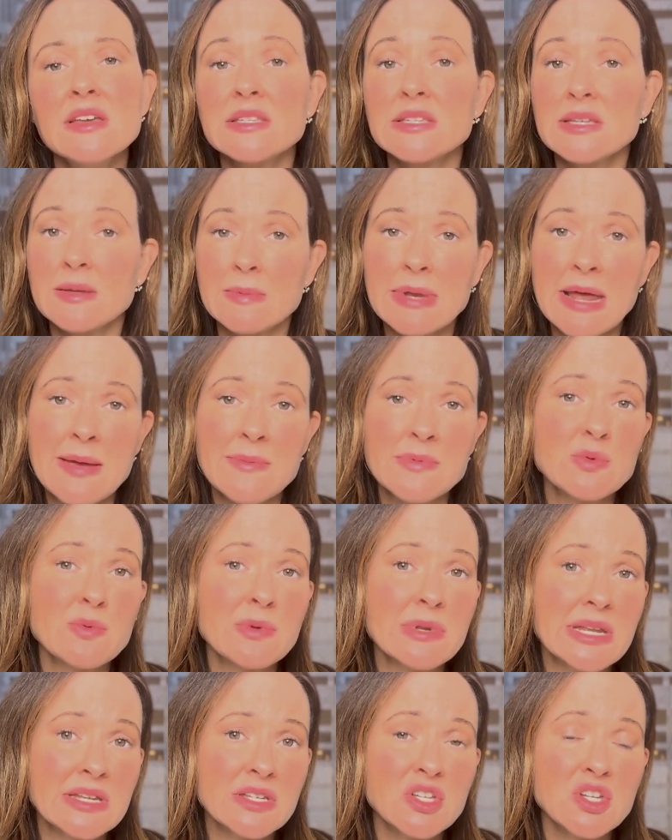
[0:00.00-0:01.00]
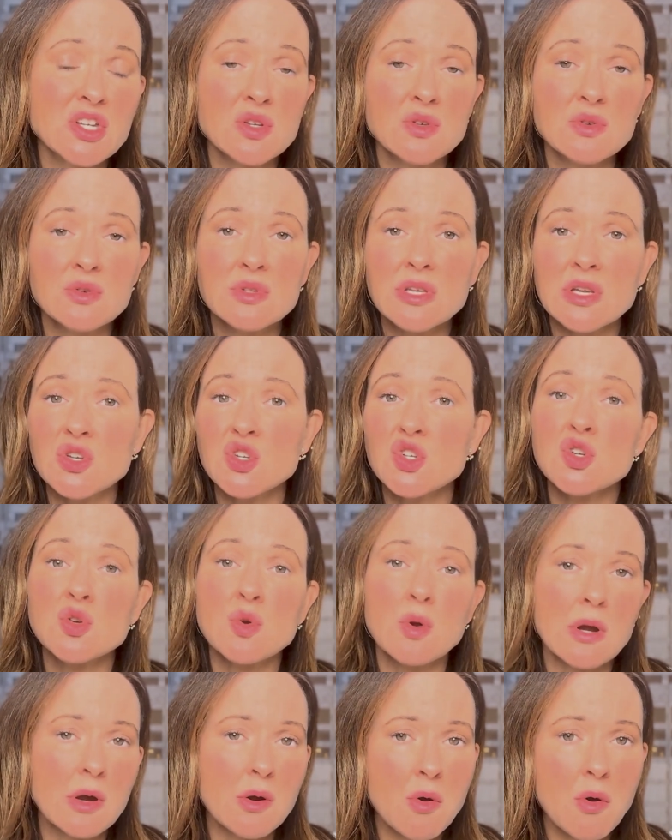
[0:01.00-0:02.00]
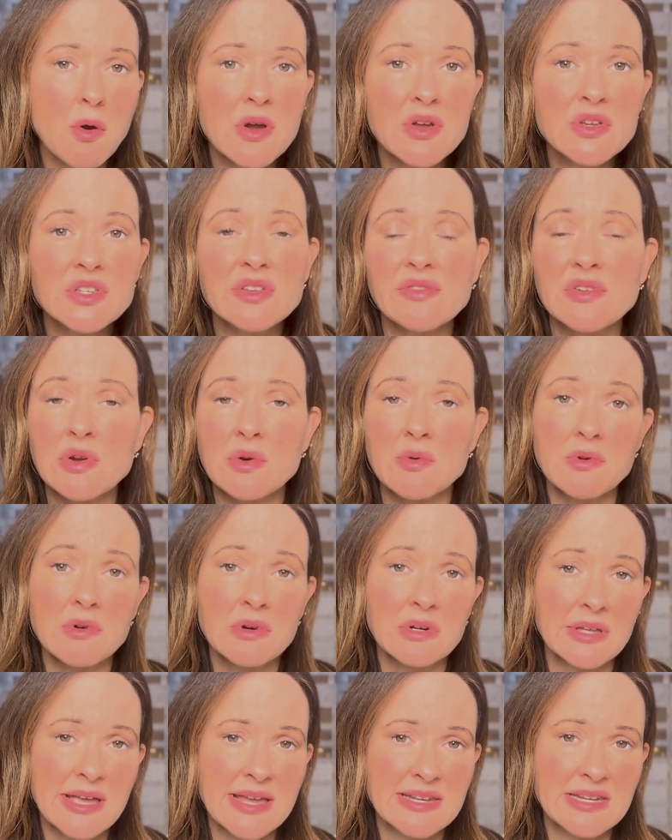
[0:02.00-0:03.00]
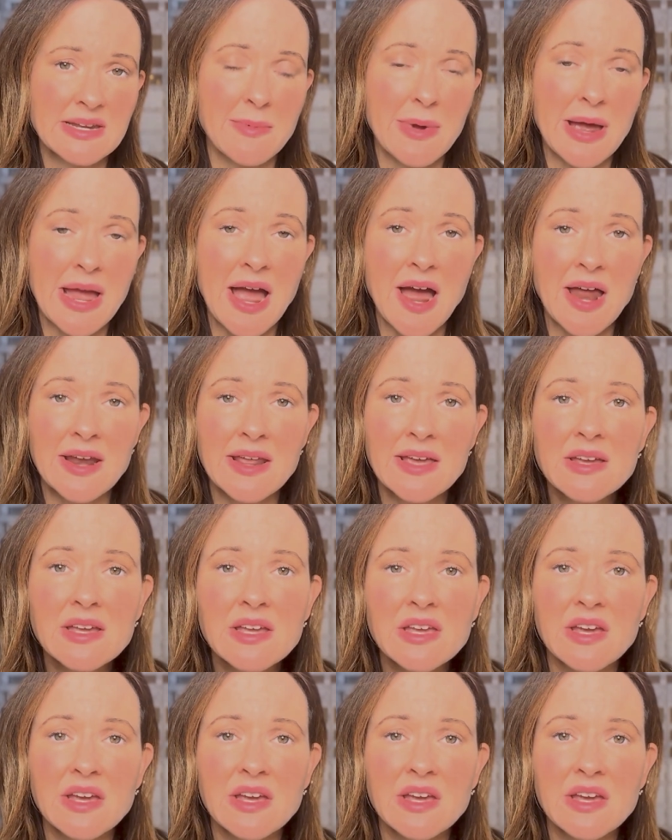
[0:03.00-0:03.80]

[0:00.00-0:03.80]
Sometimes we need to use a short course of an oral antibiotic